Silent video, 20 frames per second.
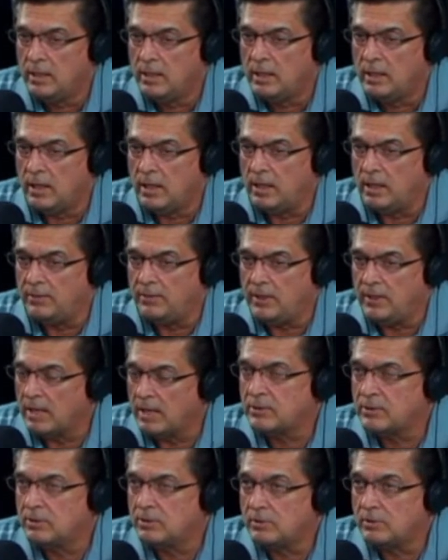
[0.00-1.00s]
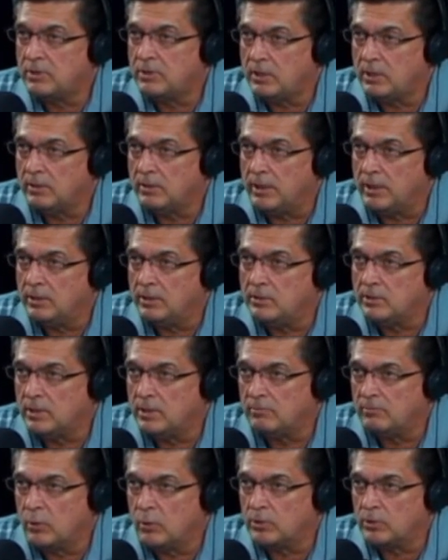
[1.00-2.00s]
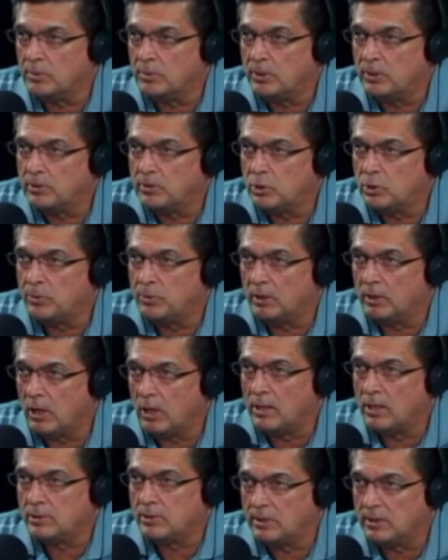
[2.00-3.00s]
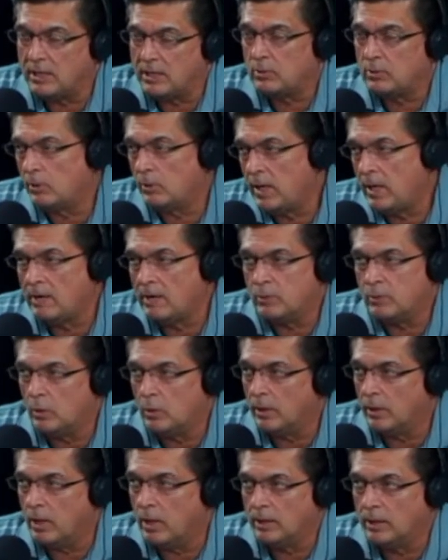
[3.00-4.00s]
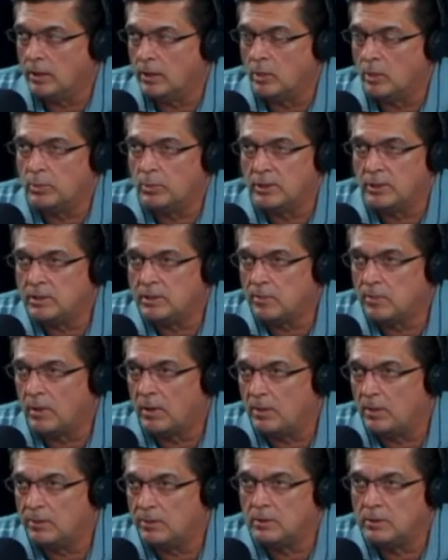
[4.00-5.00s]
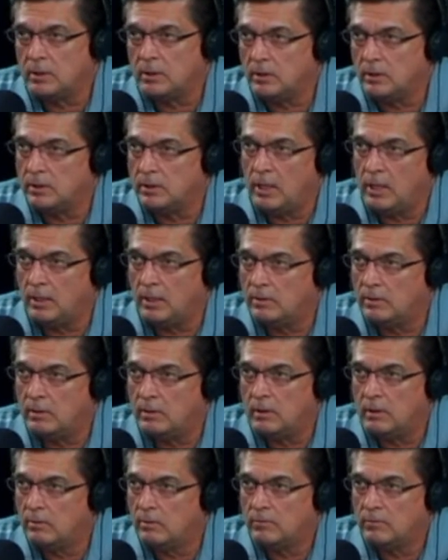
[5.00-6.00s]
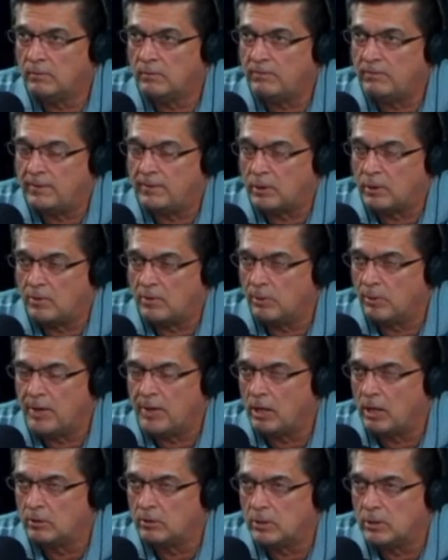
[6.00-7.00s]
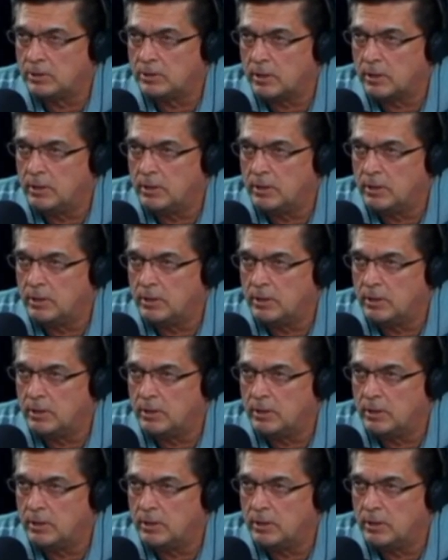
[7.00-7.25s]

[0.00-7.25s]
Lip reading: the essence of tyranny is the enforcement of stupid laws, and that's what we have going on in our police departments and federal government all across the country.